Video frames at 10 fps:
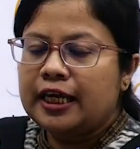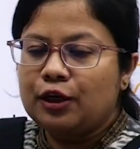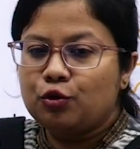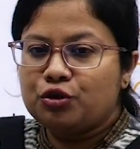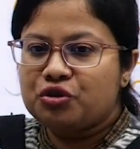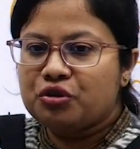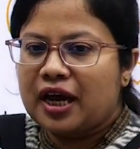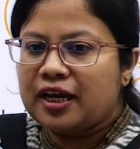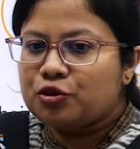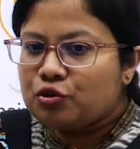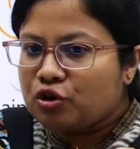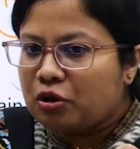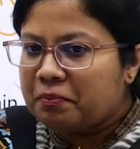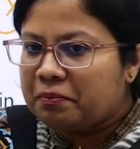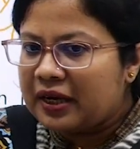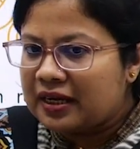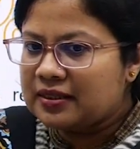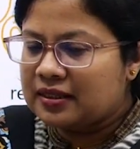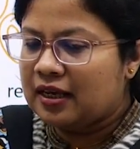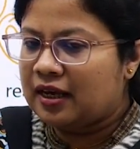you try to
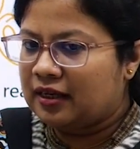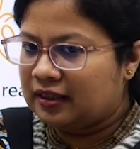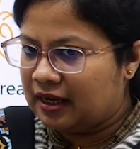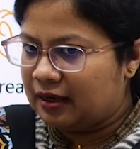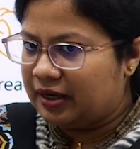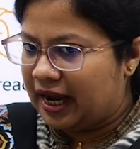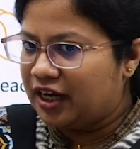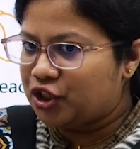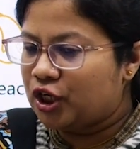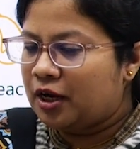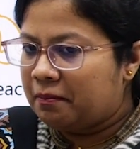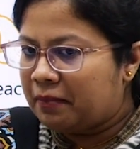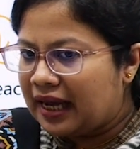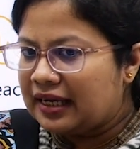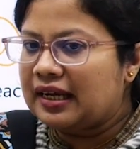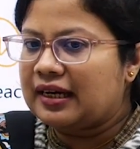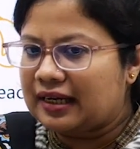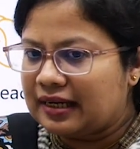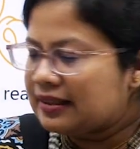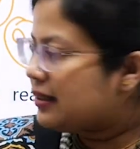compress the rash by a
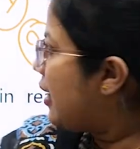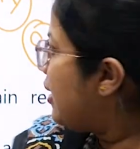glass